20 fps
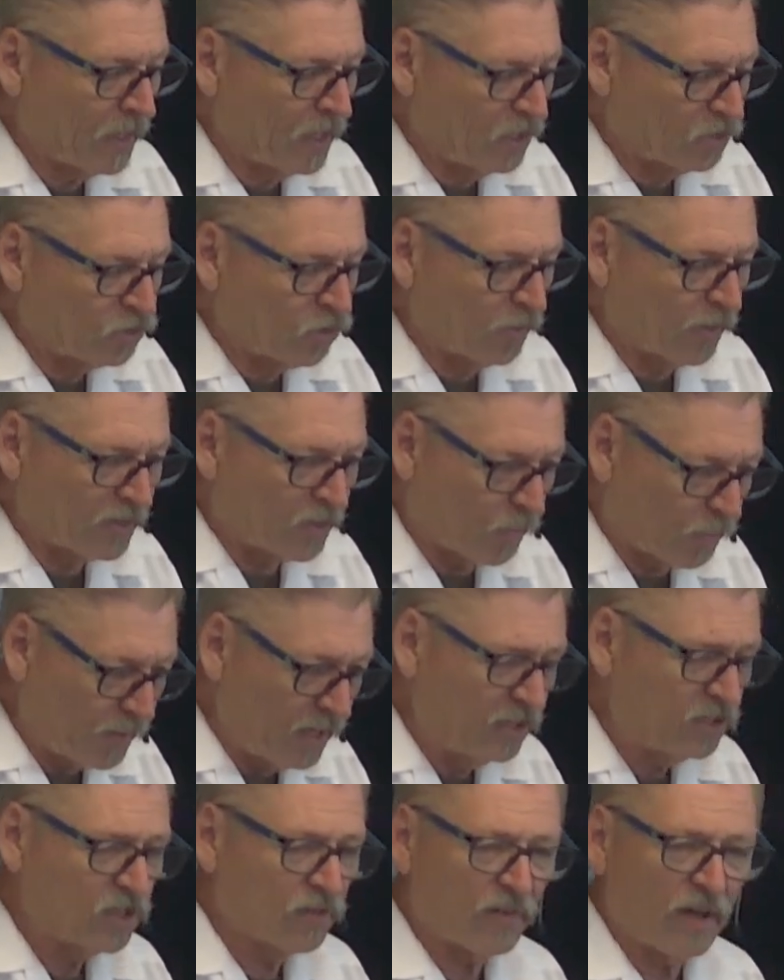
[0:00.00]
so that the
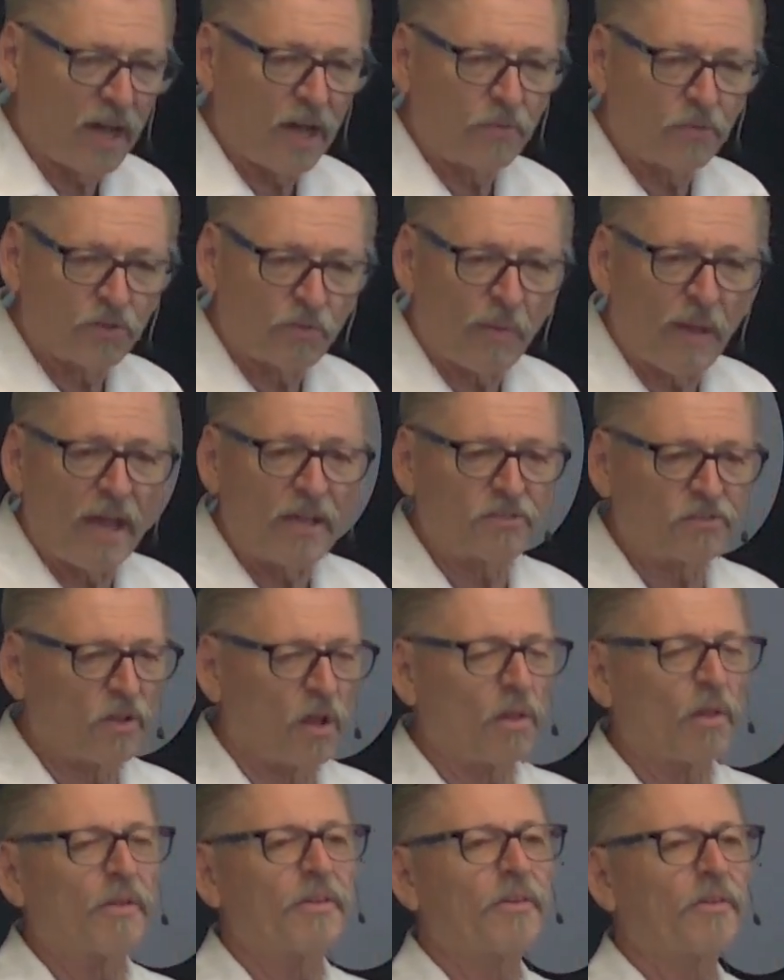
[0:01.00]
peace of God, which passes
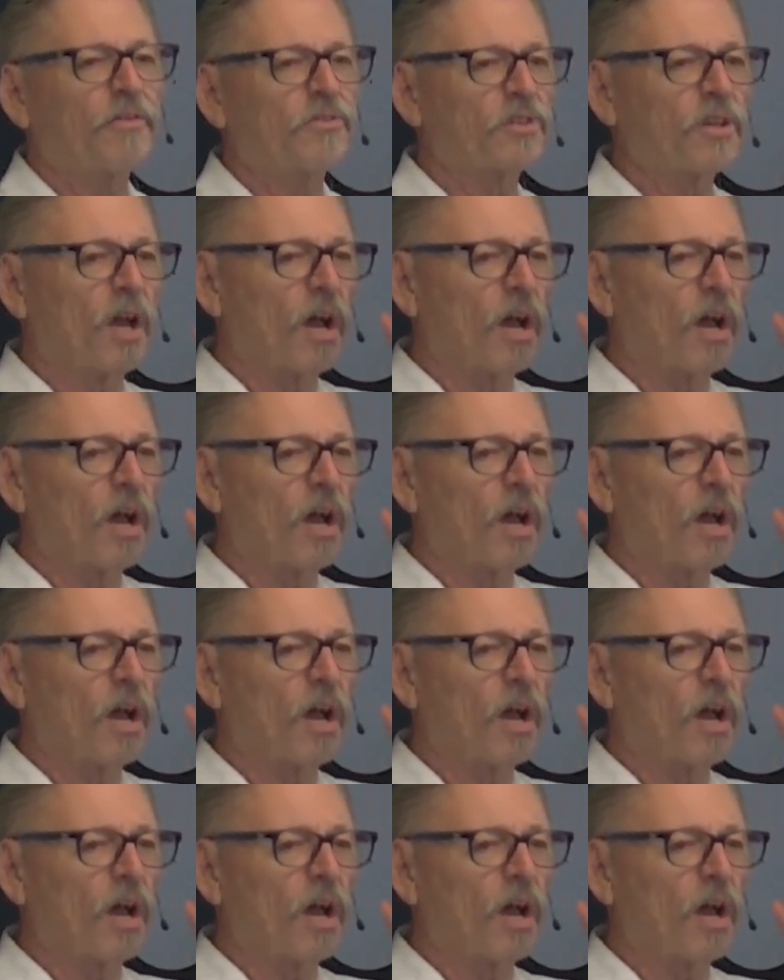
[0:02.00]
all, under,